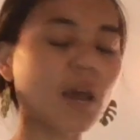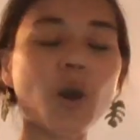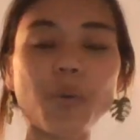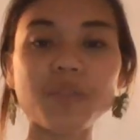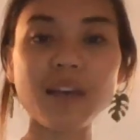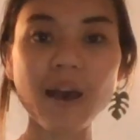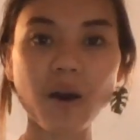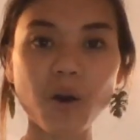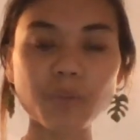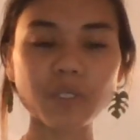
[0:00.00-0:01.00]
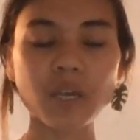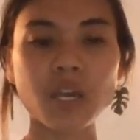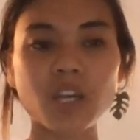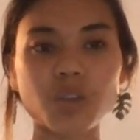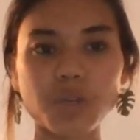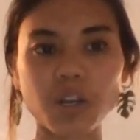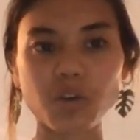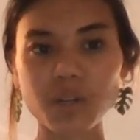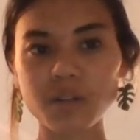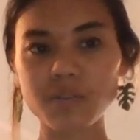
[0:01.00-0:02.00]
But I hope that helps you
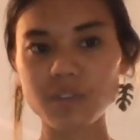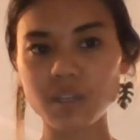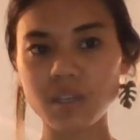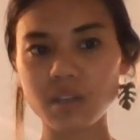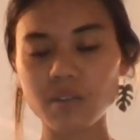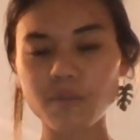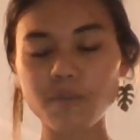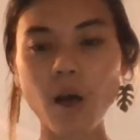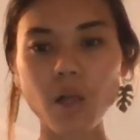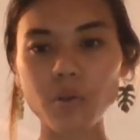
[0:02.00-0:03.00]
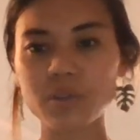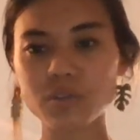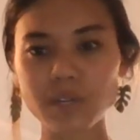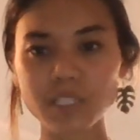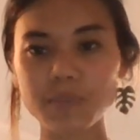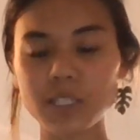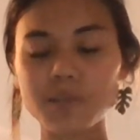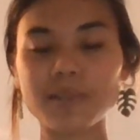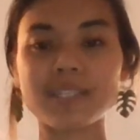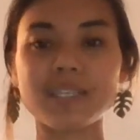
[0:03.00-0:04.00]
get rid of the follow this recipe
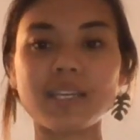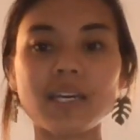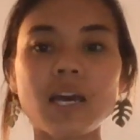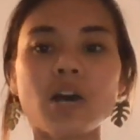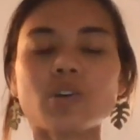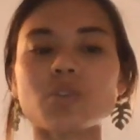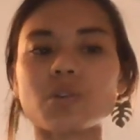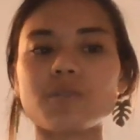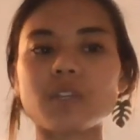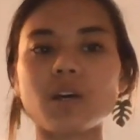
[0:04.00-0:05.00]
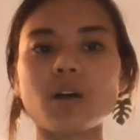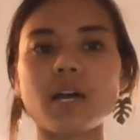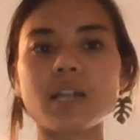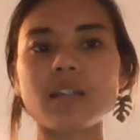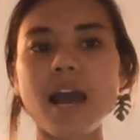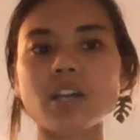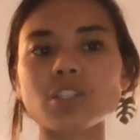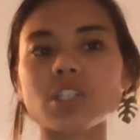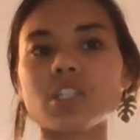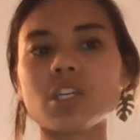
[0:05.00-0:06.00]
to a T sort of deal and
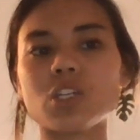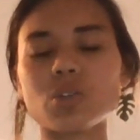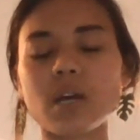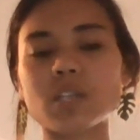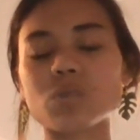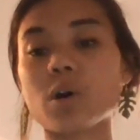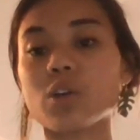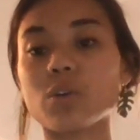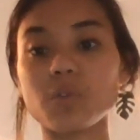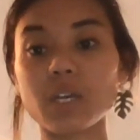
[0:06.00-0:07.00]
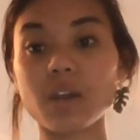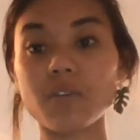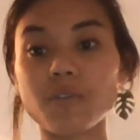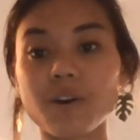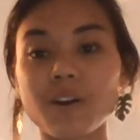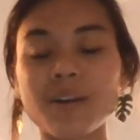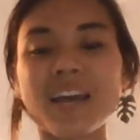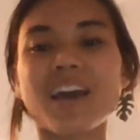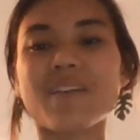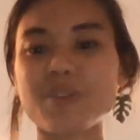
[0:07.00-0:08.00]
actually teach you guys what you're looking for.
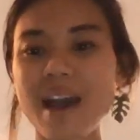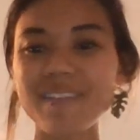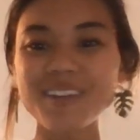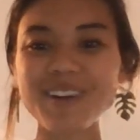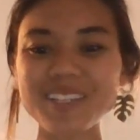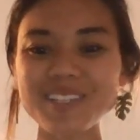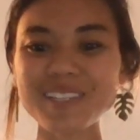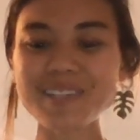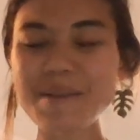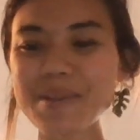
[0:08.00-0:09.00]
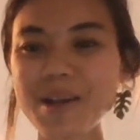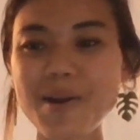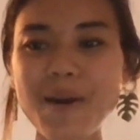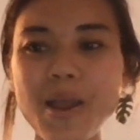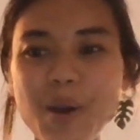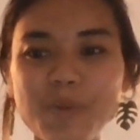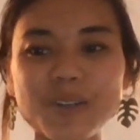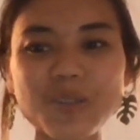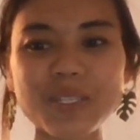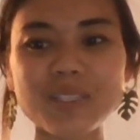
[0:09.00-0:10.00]
If you have any questions, let me know. I hope
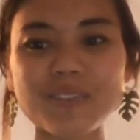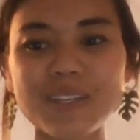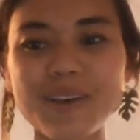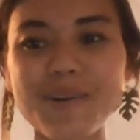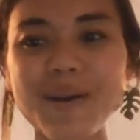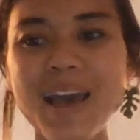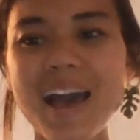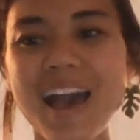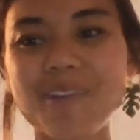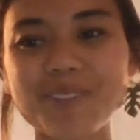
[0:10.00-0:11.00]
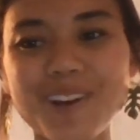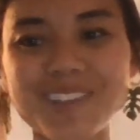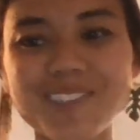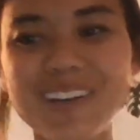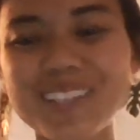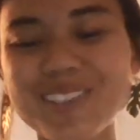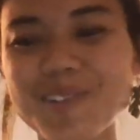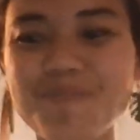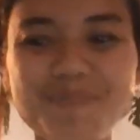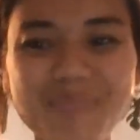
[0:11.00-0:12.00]
you enjoyed this video. I will talk to you guys
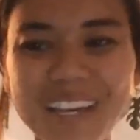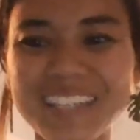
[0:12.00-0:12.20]
soon.